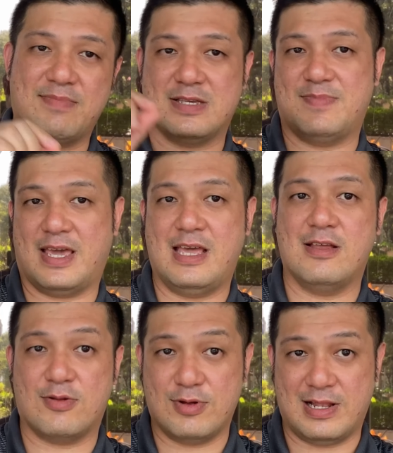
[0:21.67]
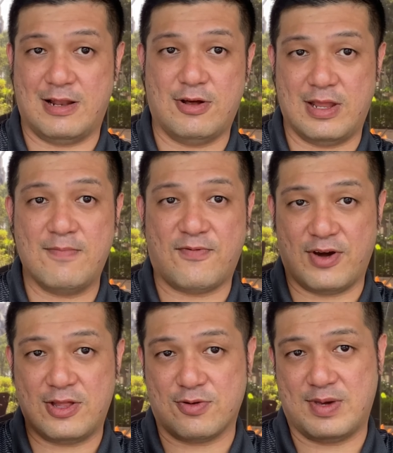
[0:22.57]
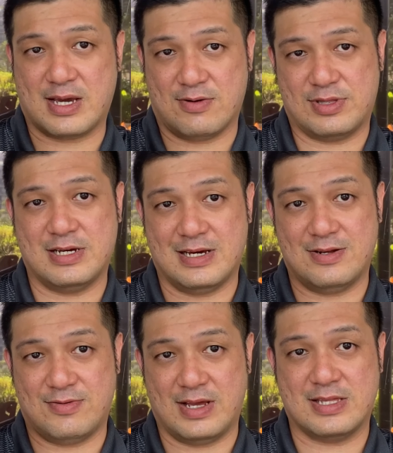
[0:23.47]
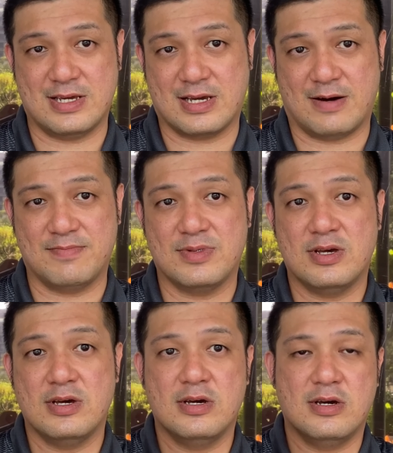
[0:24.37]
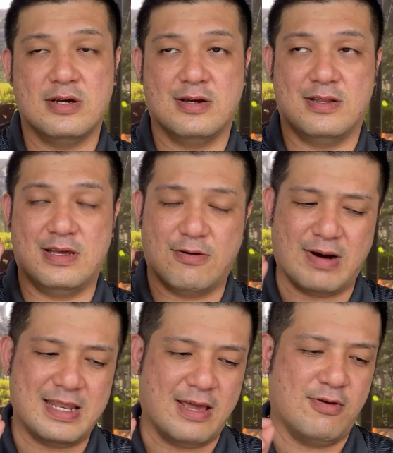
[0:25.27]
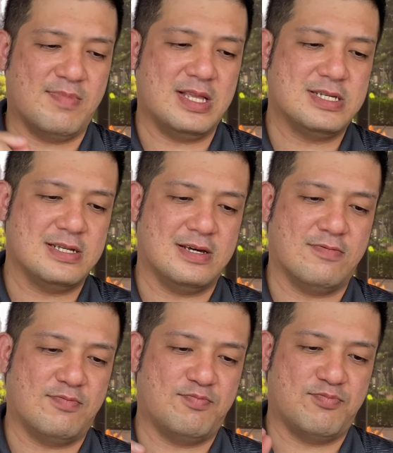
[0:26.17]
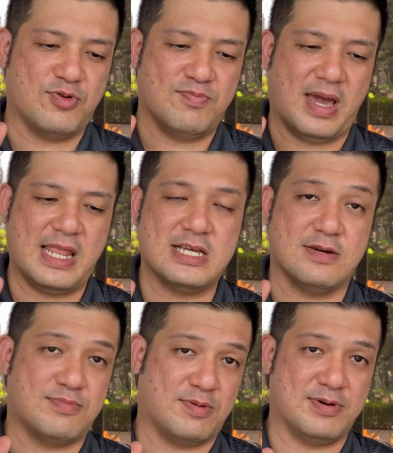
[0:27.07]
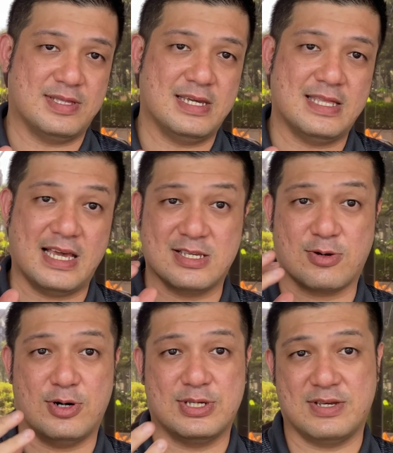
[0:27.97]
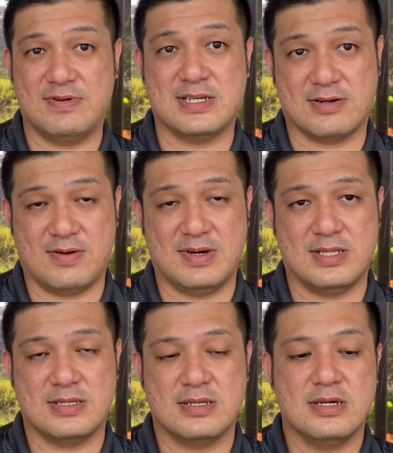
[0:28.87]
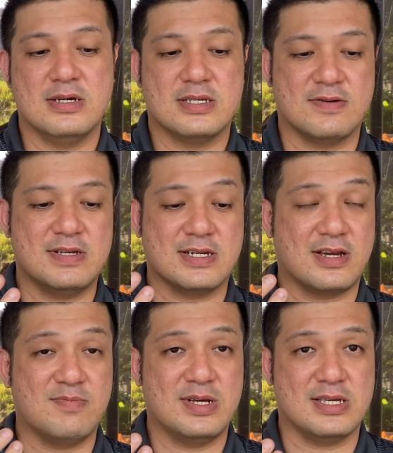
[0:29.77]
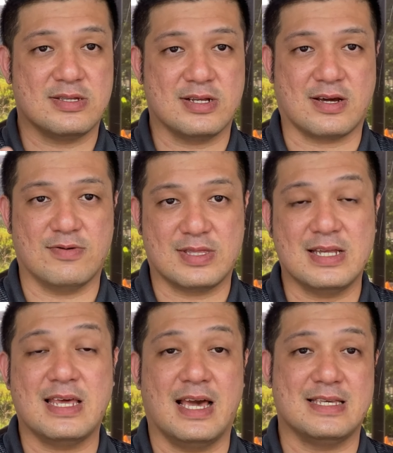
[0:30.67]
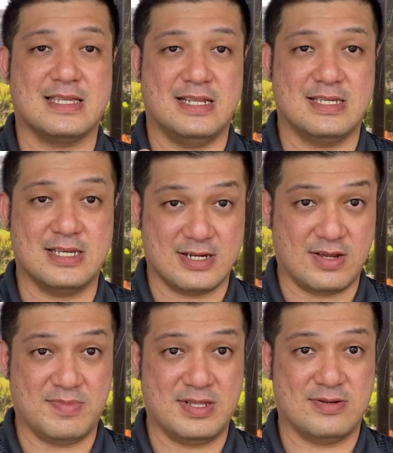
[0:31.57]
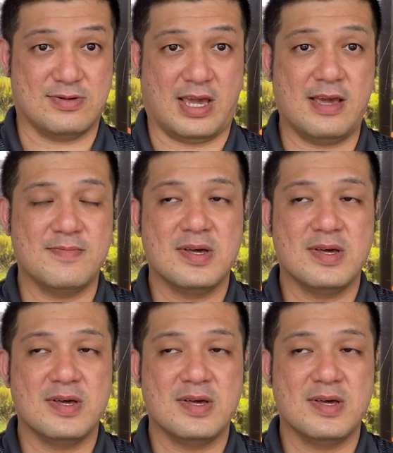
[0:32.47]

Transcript: must bank in into the landlord name for it to be counted, the rental income. The one that you mentioned to manage a property, that is called a service agreement. Service agreement is not counted as tenancy agreement, okay?